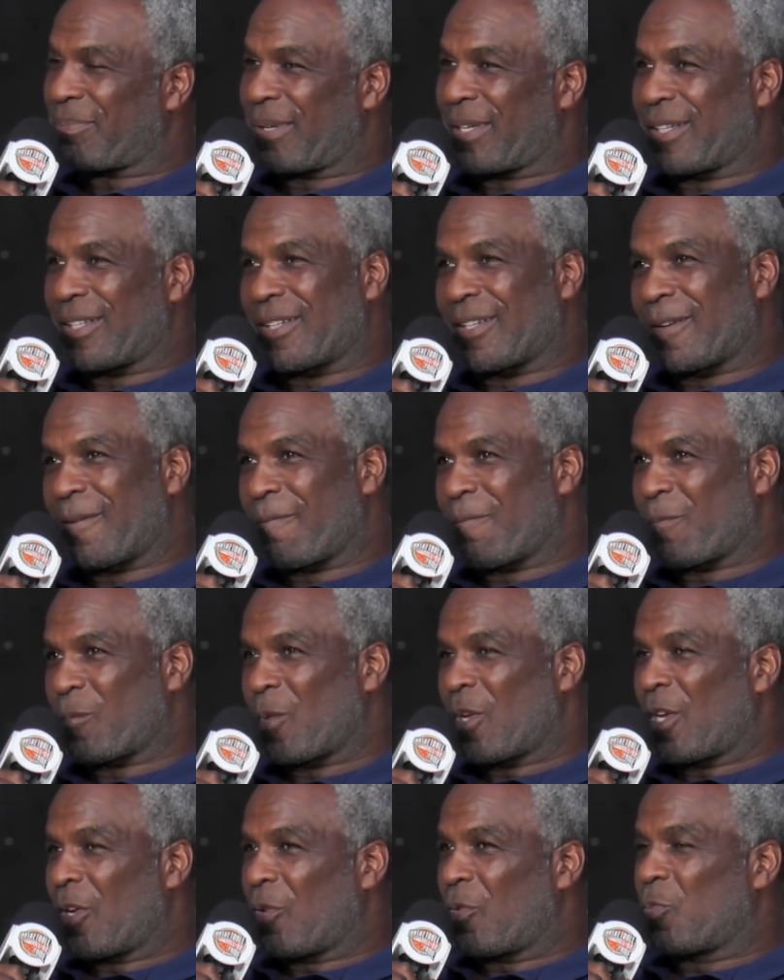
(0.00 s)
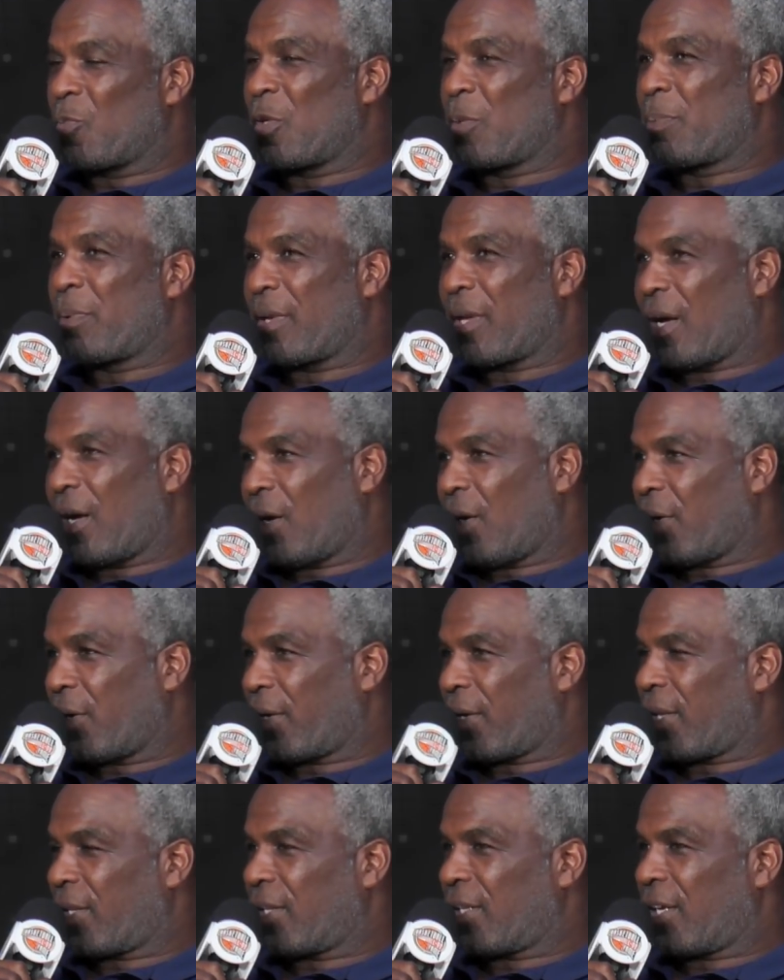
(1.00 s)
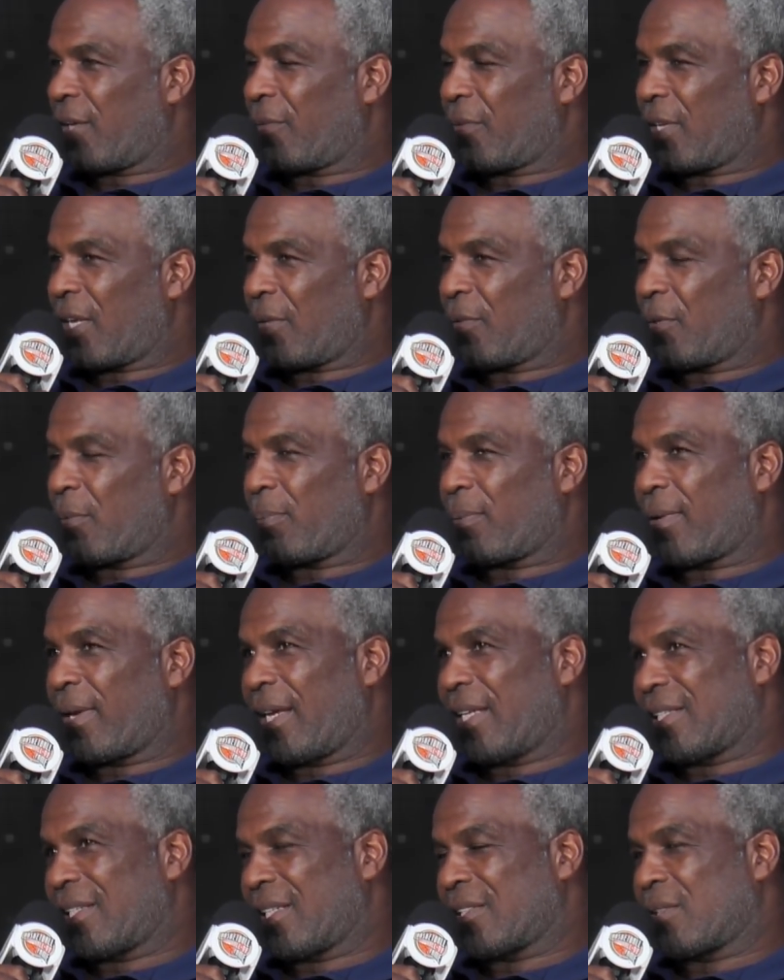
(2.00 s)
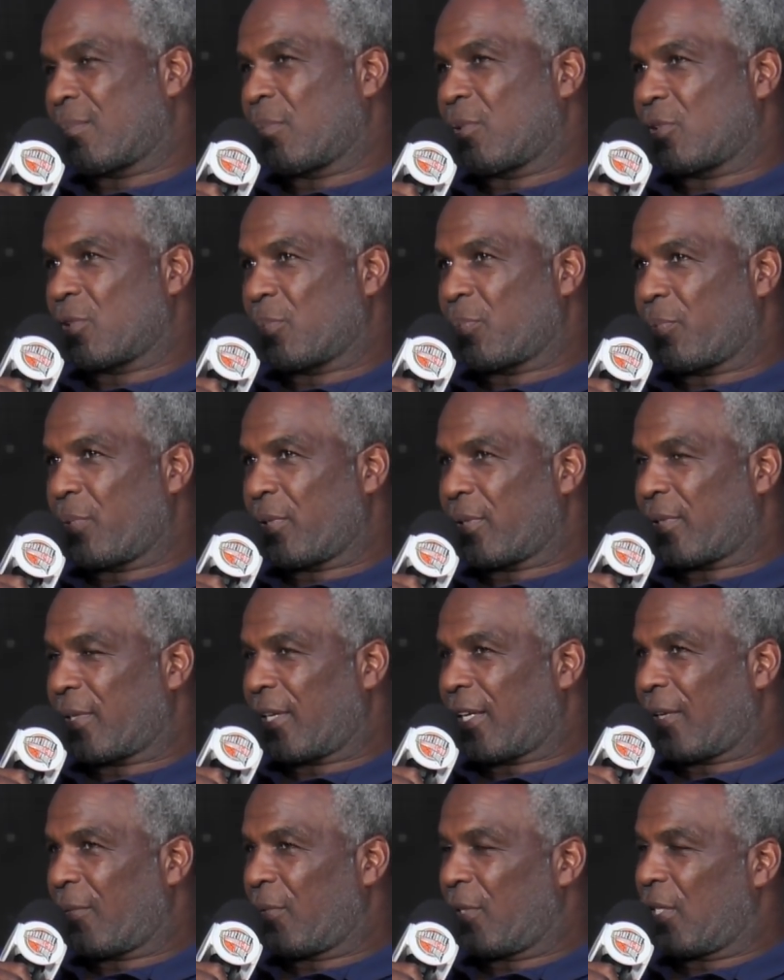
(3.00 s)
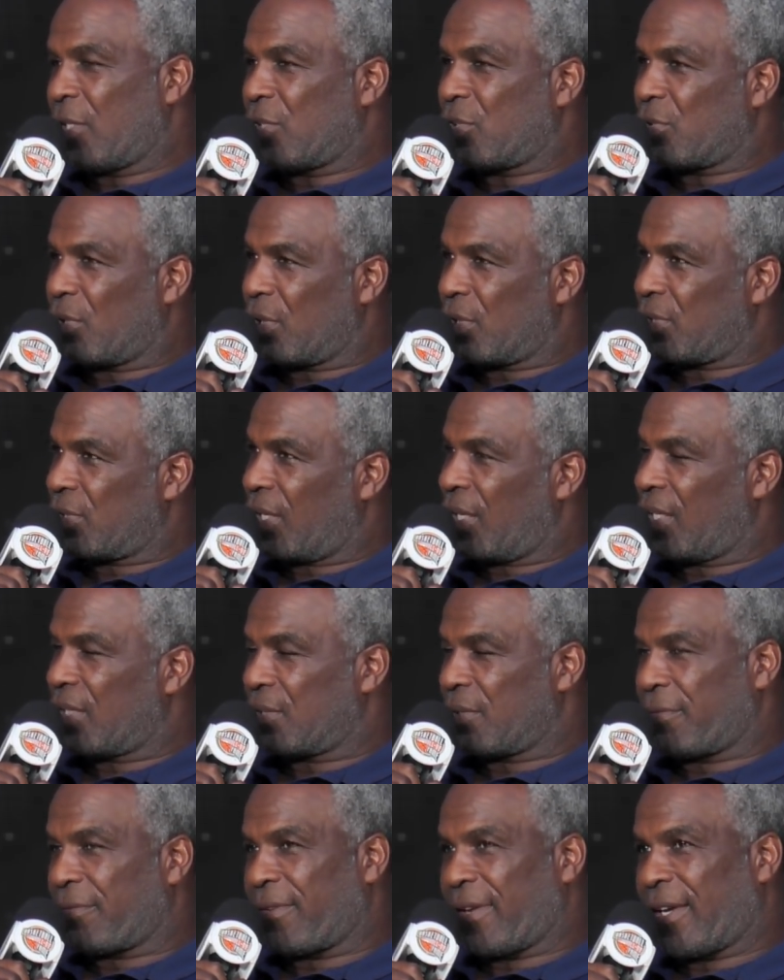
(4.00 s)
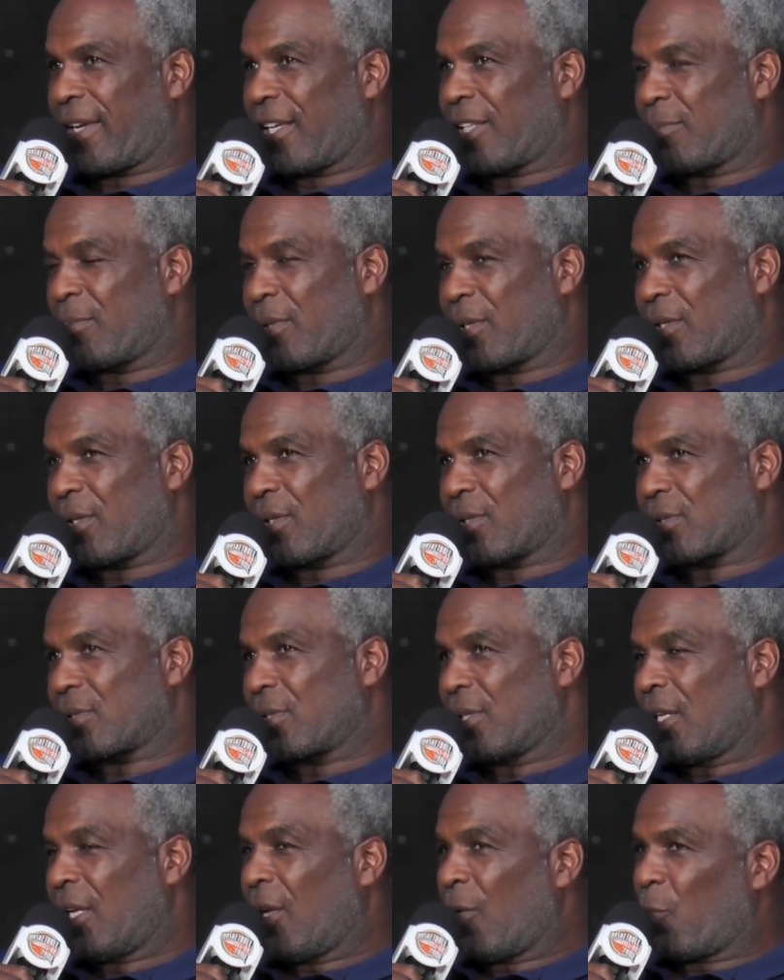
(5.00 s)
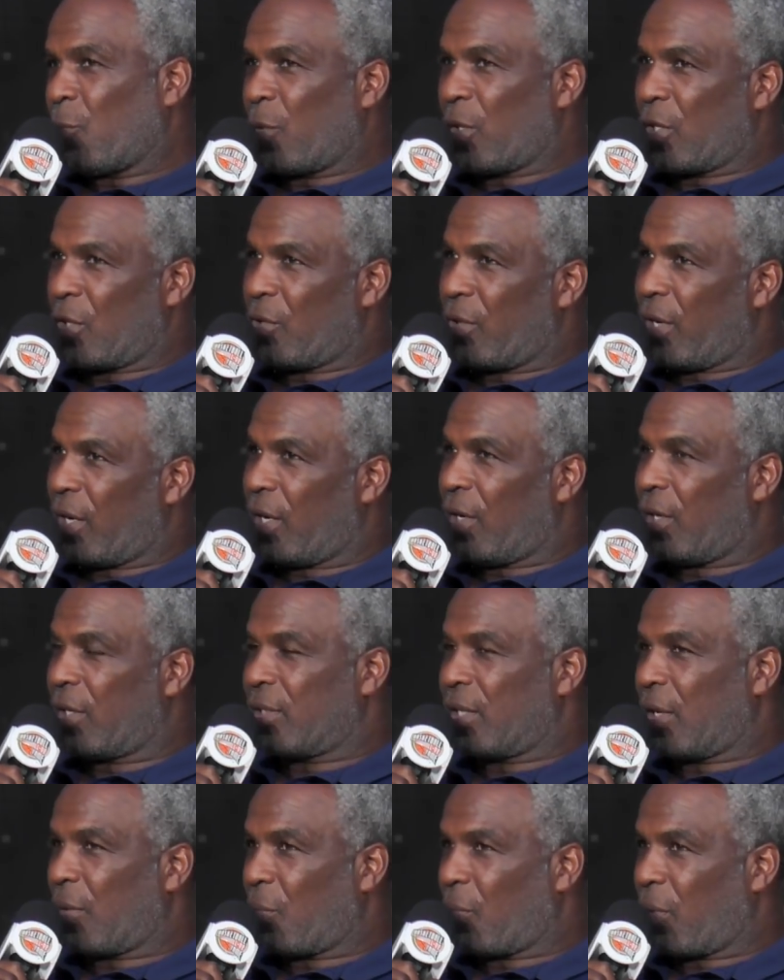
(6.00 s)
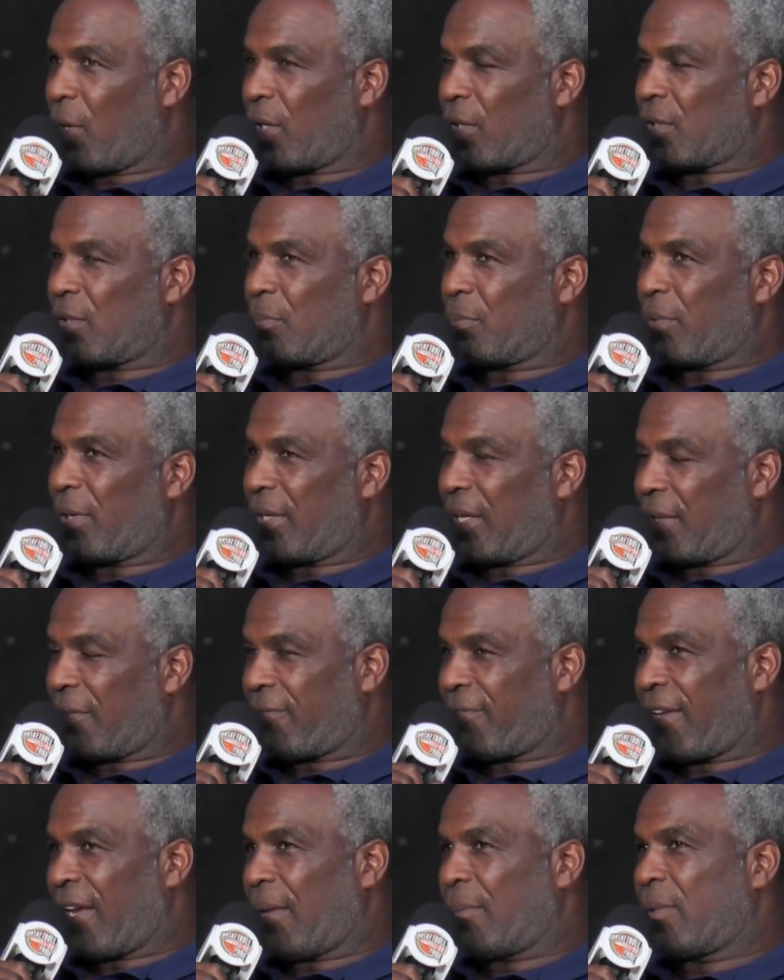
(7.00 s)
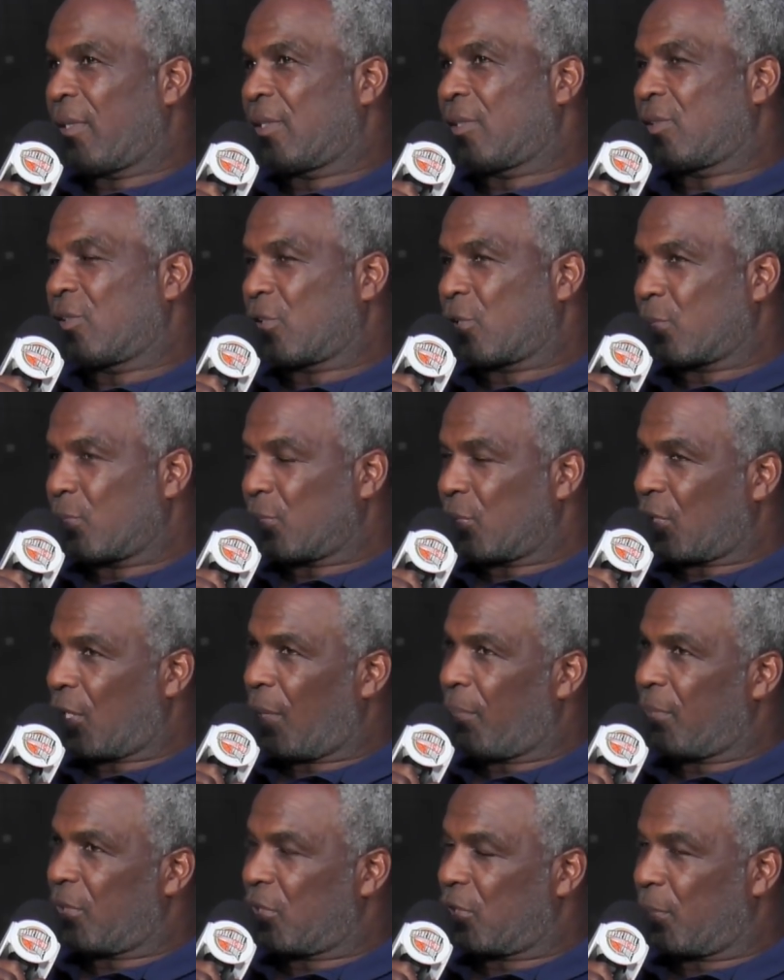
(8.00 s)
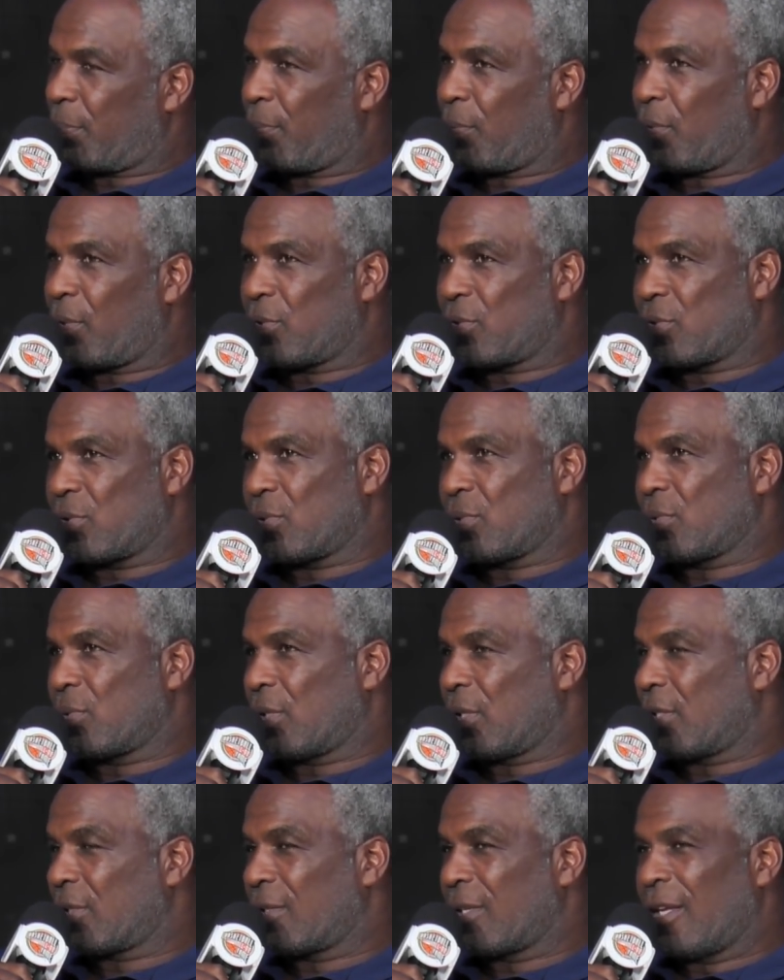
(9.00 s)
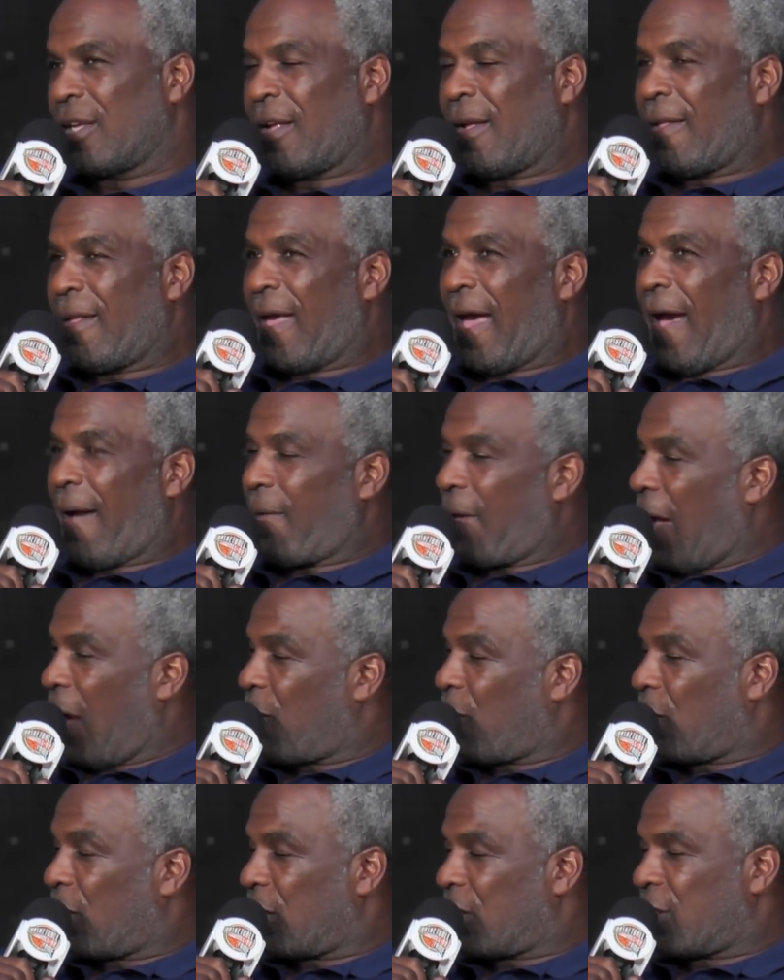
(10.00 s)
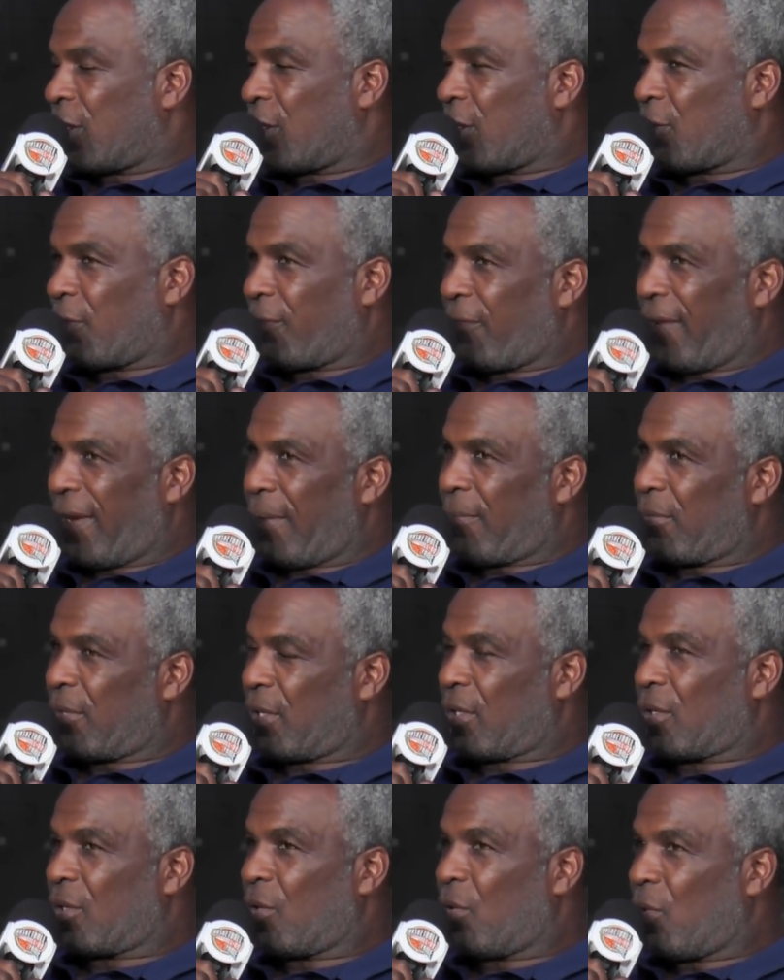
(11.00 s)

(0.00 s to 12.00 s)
But we put our heart out there every night we played. That's the most important thing. We didn't shortchange the fans because we know how hard they worked and bring their family to come and support you. And I really, you know, a family go